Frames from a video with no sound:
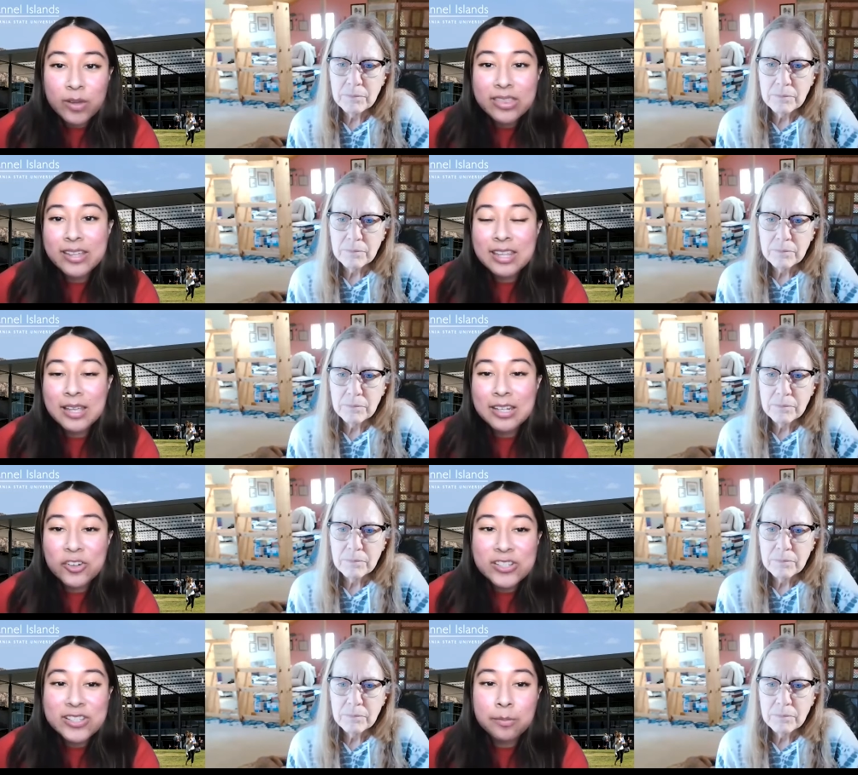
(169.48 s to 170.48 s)
Speaker 1: within the
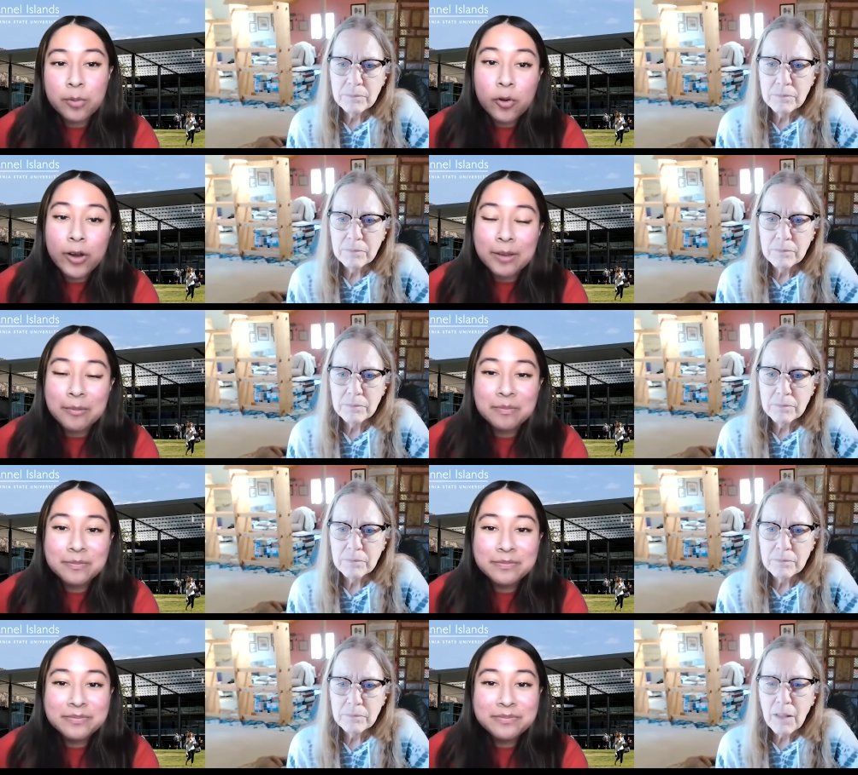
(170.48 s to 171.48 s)
nursing program?
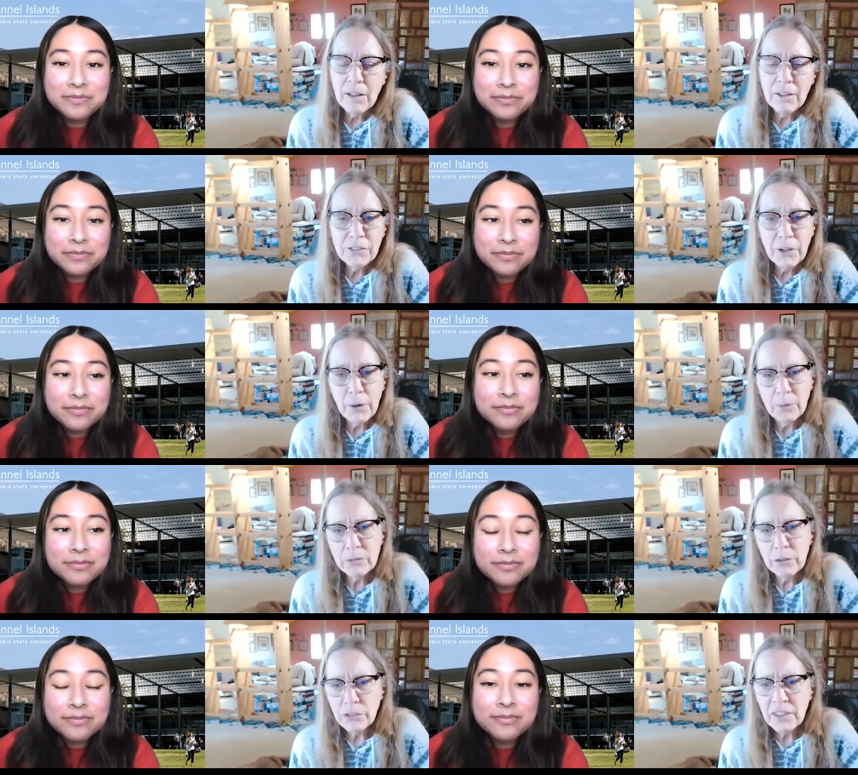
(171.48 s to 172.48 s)
Speaker 2: So
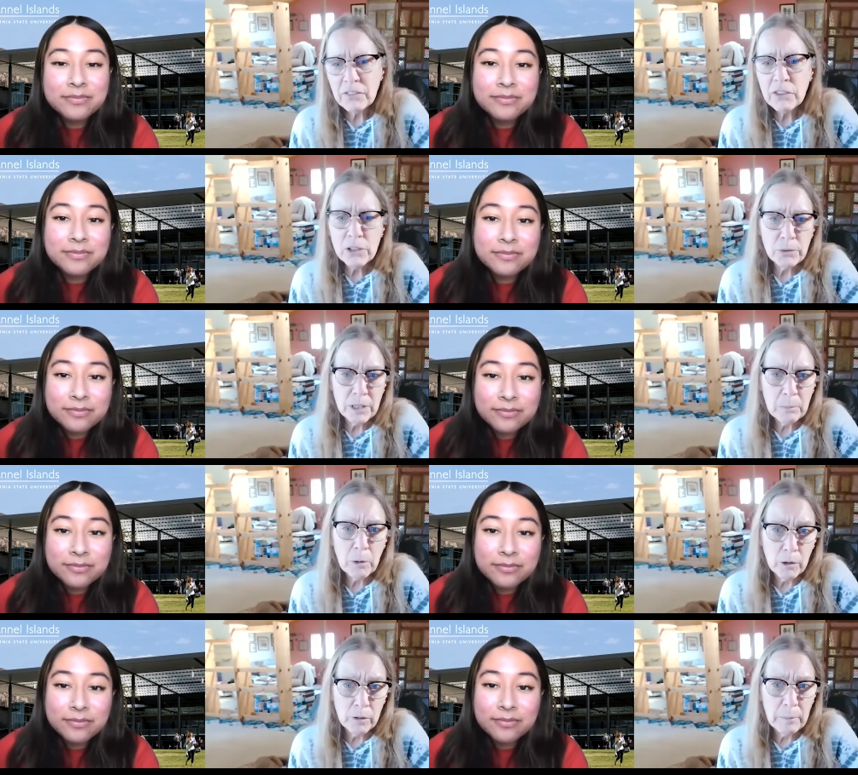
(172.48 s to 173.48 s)
nursing is a unique
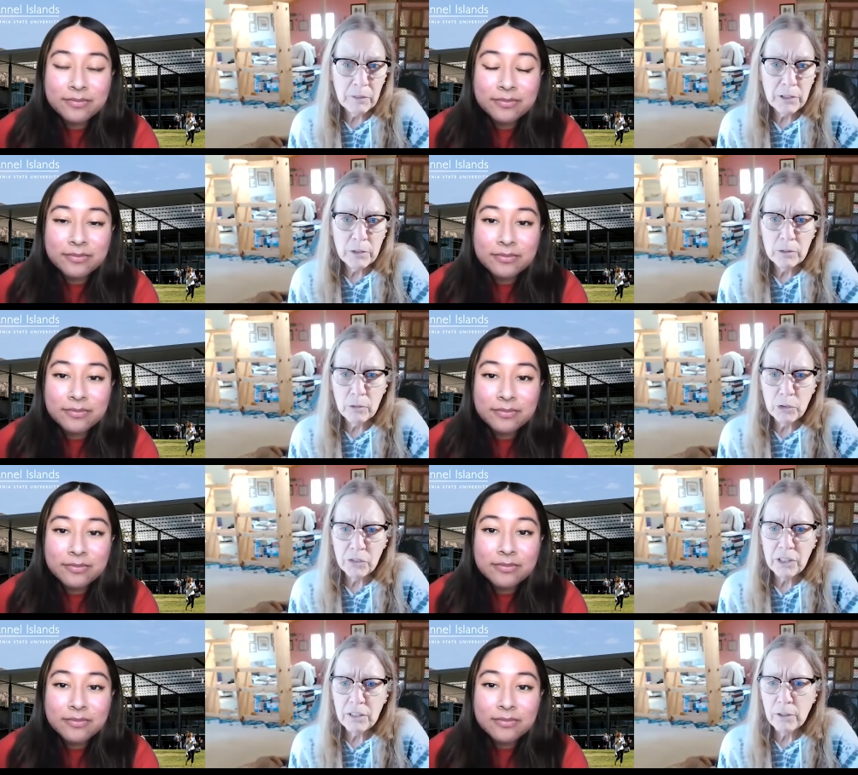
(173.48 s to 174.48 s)
program at the
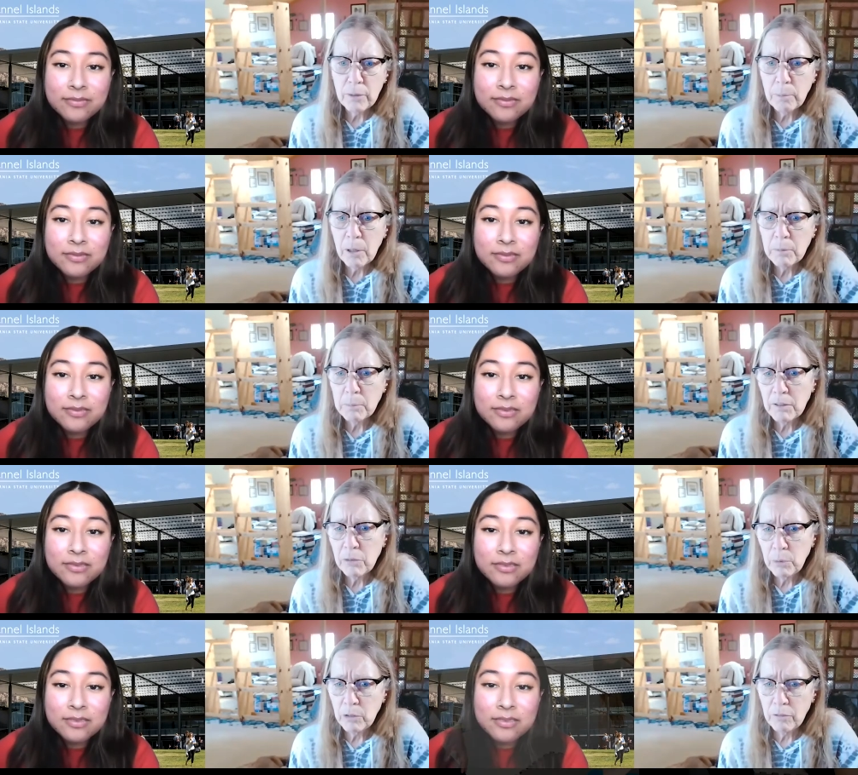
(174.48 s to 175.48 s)
university. There are probably
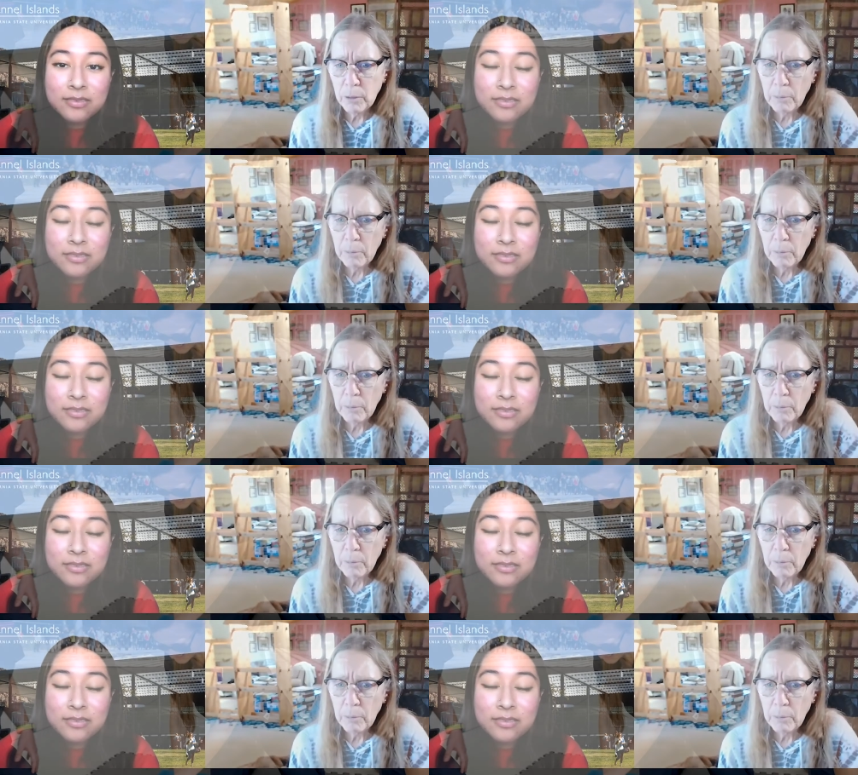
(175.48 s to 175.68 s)
three or four